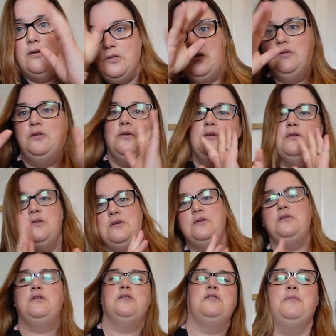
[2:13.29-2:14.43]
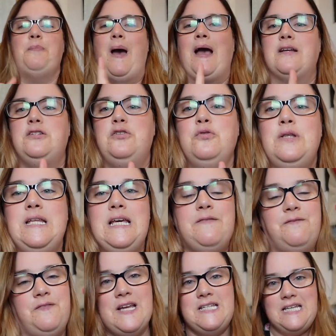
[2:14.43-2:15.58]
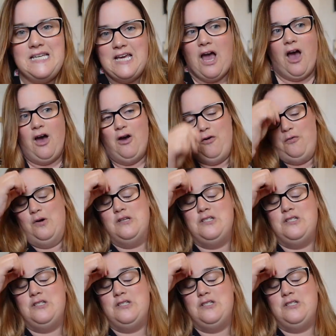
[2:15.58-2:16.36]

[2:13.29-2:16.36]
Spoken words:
Back to the video.